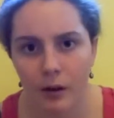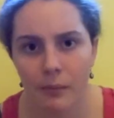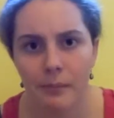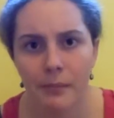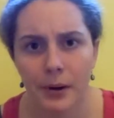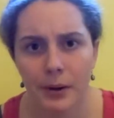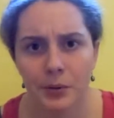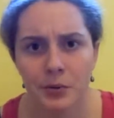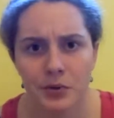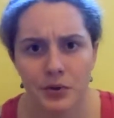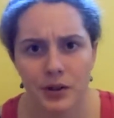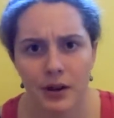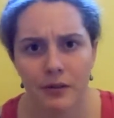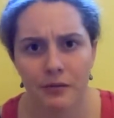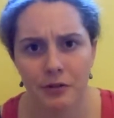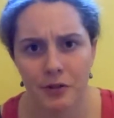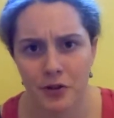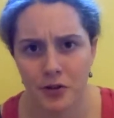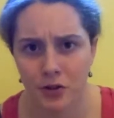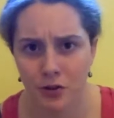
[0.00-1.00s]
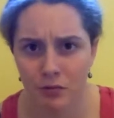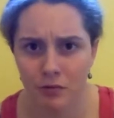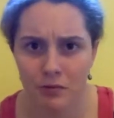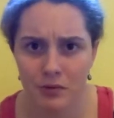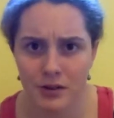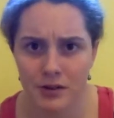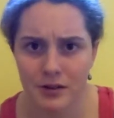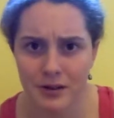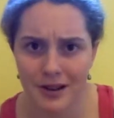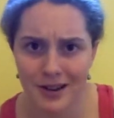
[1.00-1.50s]
Most of the
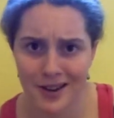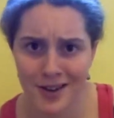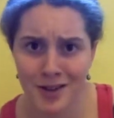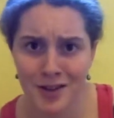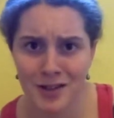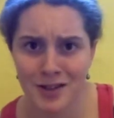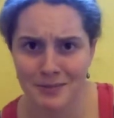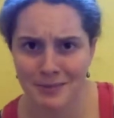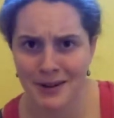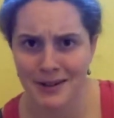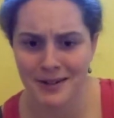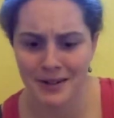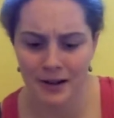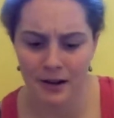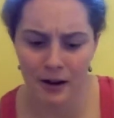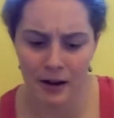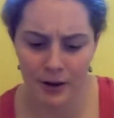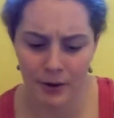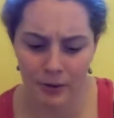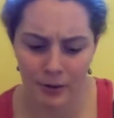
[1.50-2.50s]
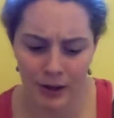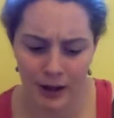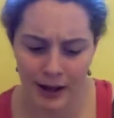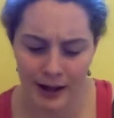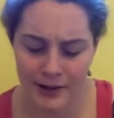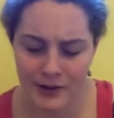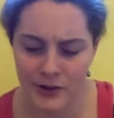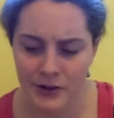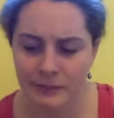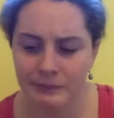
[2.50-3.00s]
students in this basic auto
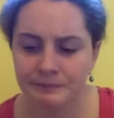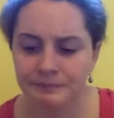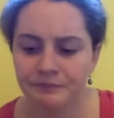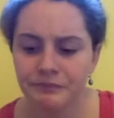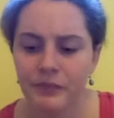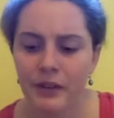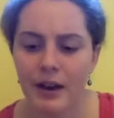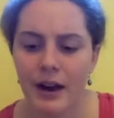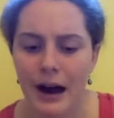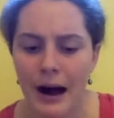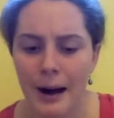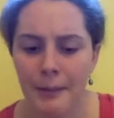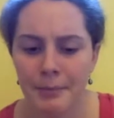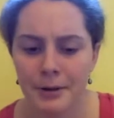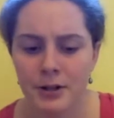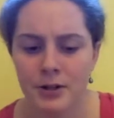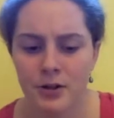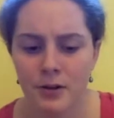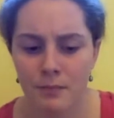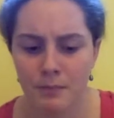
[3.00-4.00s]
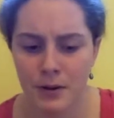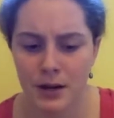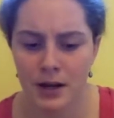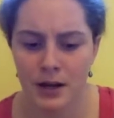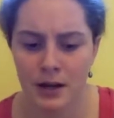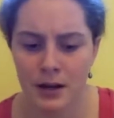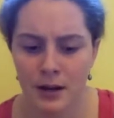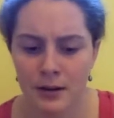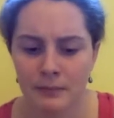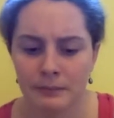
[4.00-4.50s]
class happened to
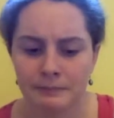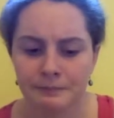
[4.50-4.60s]
be